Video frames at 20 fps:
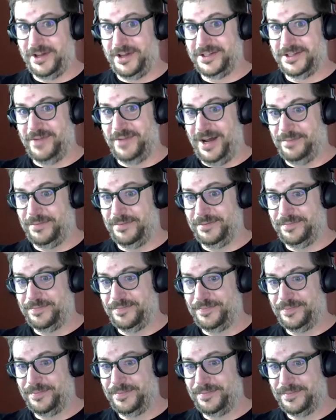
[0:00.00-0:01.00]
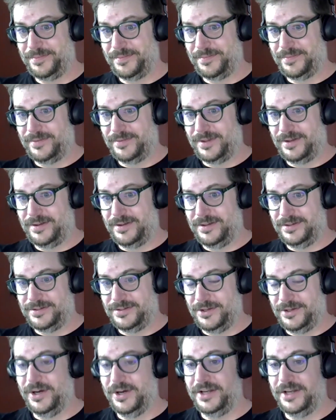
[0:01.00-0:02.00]
the bottom up.
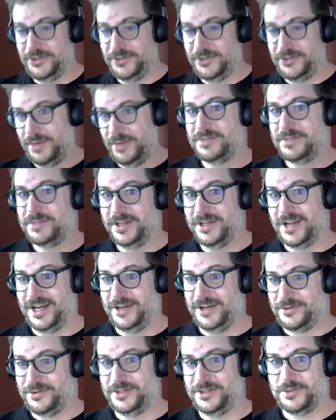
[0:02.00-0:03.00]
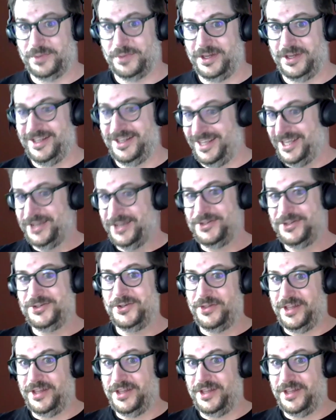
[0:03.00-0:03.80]
So in the German-speaking countries, we link